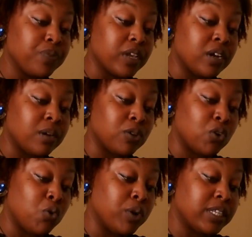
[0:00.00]
um, the
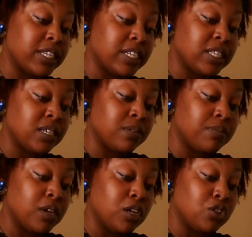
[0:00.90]
court system
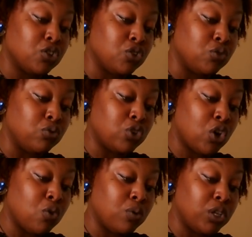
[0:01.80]
to do
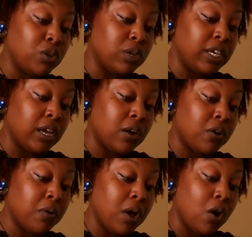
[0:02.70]
so with you Leo